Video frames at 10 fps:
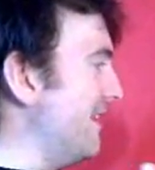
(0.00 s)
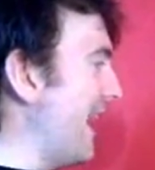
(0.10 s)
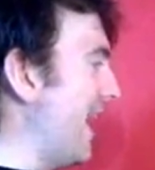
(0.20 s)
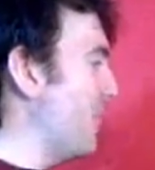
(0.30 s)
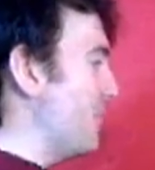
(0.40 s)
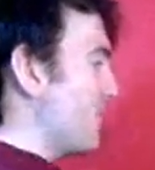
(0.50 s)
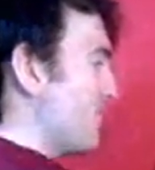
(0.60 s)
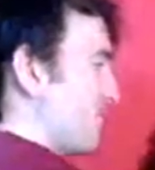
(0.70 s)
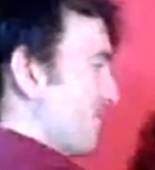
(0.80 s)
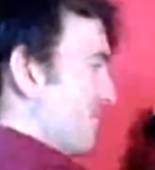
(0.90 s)
Okay.
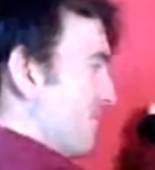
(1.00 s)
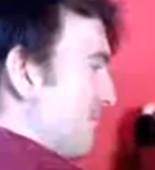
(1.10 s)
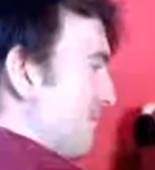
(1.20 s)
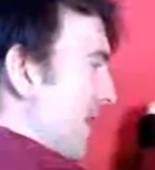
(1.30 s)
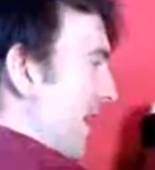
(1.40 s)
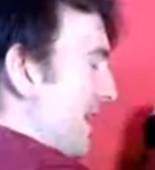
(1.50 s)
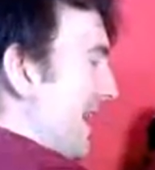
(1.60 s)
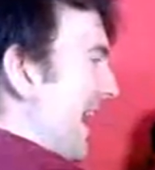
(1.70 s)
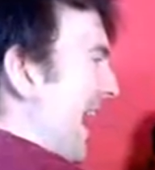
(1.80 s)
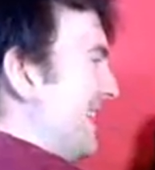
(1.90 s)

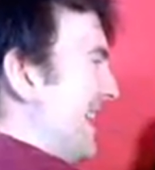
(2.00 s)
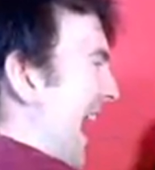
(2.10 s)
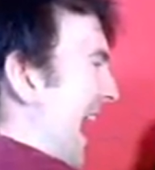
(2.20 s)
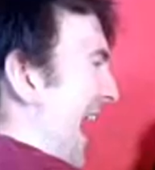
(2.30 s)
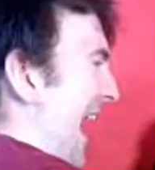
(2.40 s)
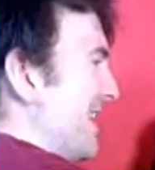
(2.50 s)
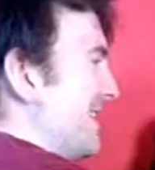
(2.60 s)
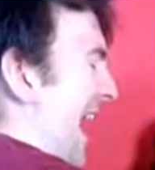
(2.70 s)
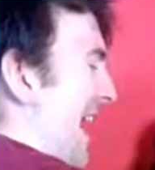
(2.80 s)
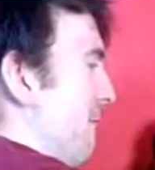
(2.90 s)
It's AJ
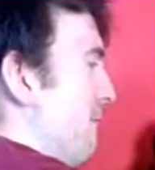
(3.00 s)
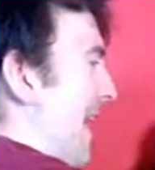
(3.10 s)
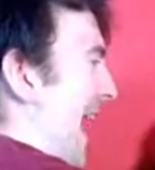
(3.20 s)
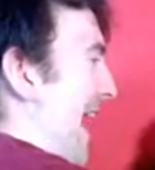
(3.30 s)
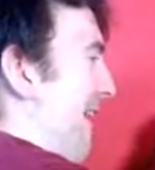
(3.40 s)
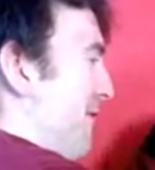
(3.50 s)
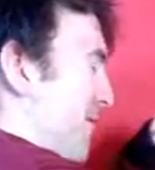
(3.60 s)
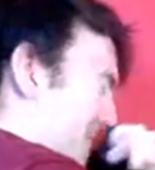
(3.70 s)
and Will.